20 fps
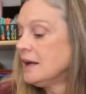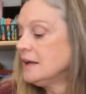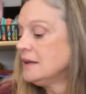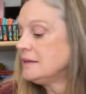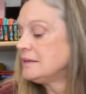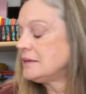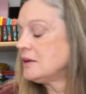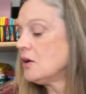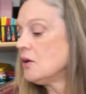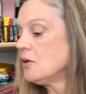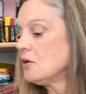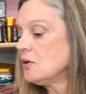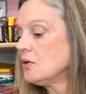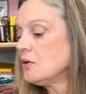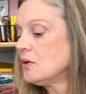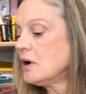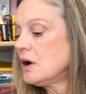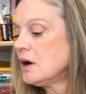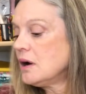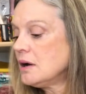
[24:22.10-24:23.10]

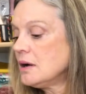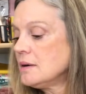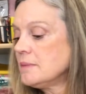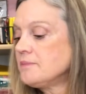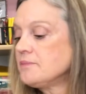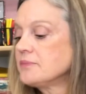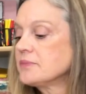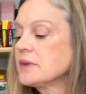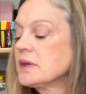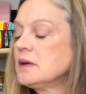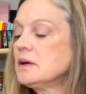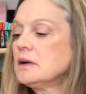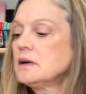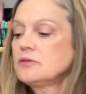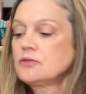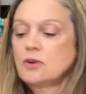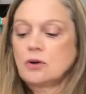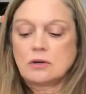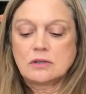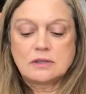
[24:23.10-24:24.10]
So, of
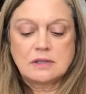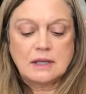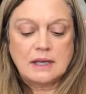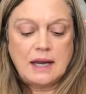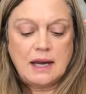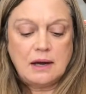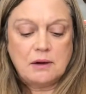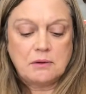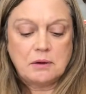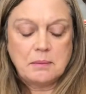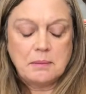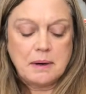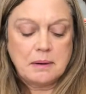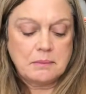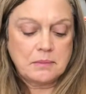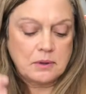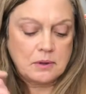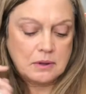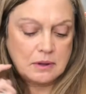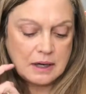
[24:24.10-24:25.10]
course, I can't
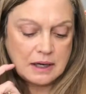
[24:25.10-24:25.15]
remember.